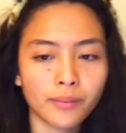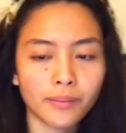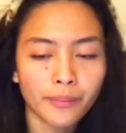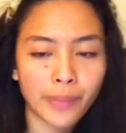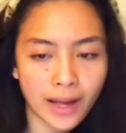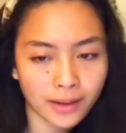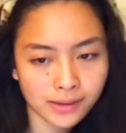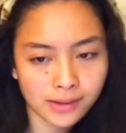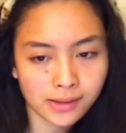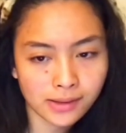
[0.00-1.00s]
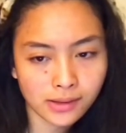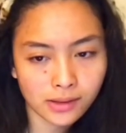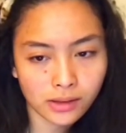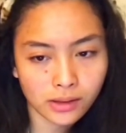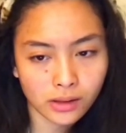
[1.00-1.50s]
balance
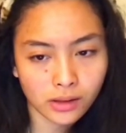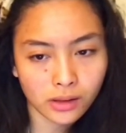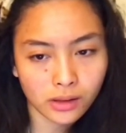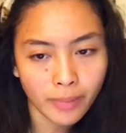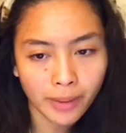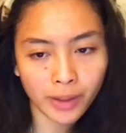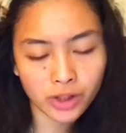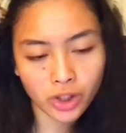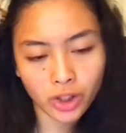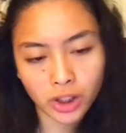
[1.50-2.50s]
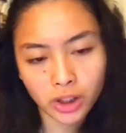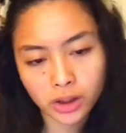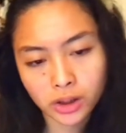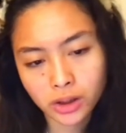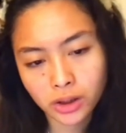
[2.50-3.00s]
my bacteria
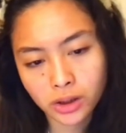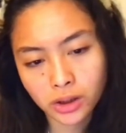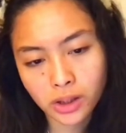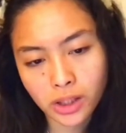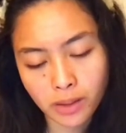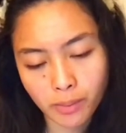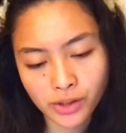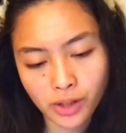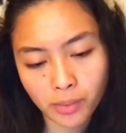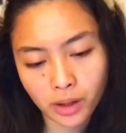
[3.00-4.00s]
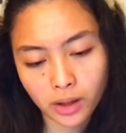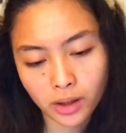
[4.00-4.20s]
in my stomach